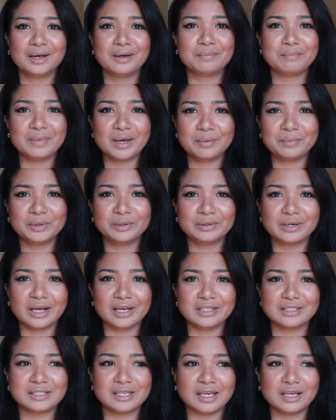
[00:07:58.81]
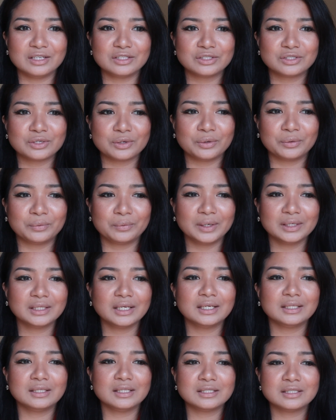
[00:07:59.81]
memorizing. So what
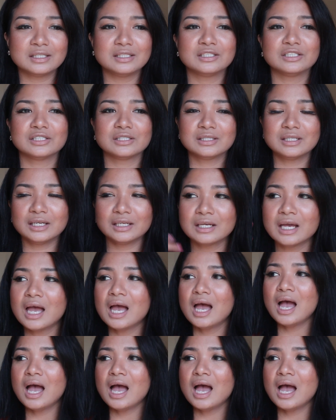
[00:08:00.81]
I did is just like